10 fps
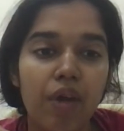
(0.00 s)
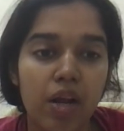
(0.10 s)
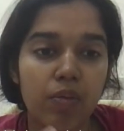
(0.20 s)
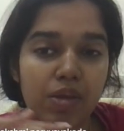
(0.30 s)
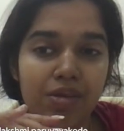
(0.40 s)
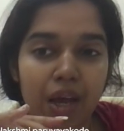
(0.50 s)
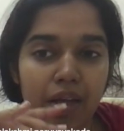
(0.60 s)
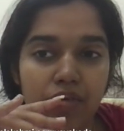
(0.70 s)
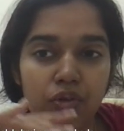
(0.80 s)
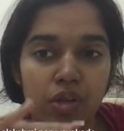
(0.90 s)
available
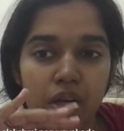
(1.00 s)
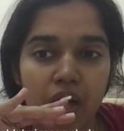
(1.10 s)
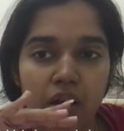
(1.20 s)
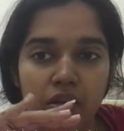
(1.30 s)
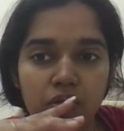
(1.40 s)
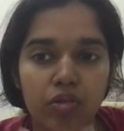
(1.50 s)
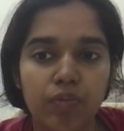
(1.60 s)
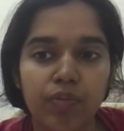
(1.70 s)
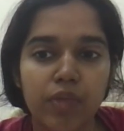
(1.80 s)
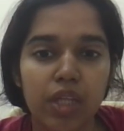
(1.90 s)
sites for the reaction.
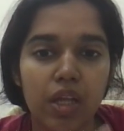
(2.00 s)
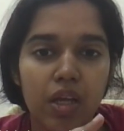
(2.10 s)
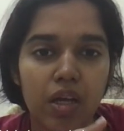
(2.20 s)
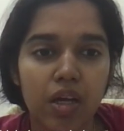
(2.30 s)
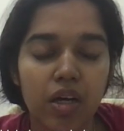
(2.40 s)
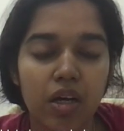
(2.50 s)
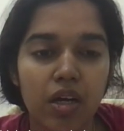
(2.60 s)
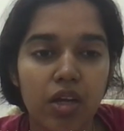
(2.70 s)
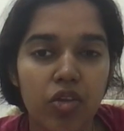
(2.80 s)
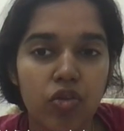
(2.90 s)
So
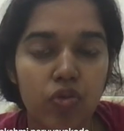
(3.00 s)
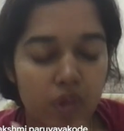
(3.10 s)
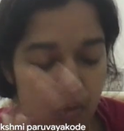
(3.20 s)
you